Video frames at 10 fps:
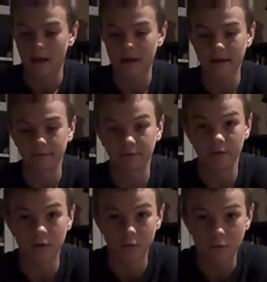I have
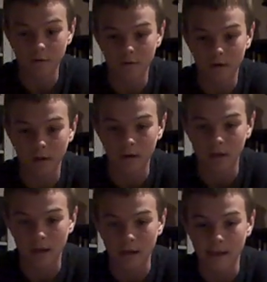two,
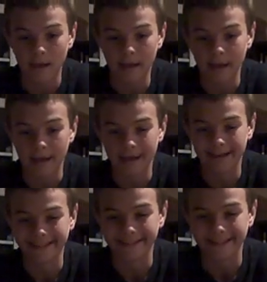
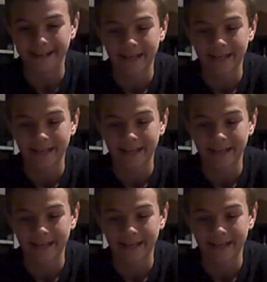and